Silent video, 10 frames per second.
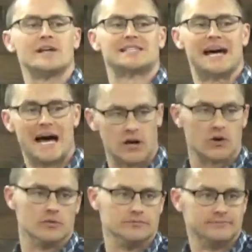cuesta
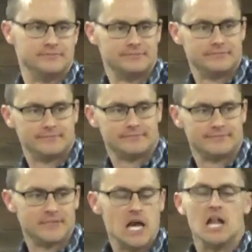algo.
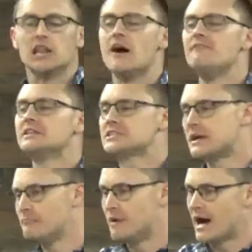Loving
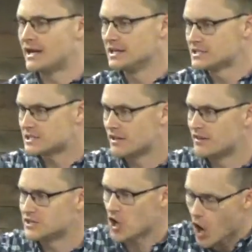somebody, listen to
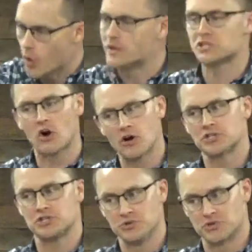this, always
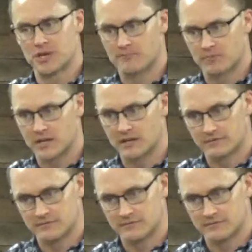costs you something.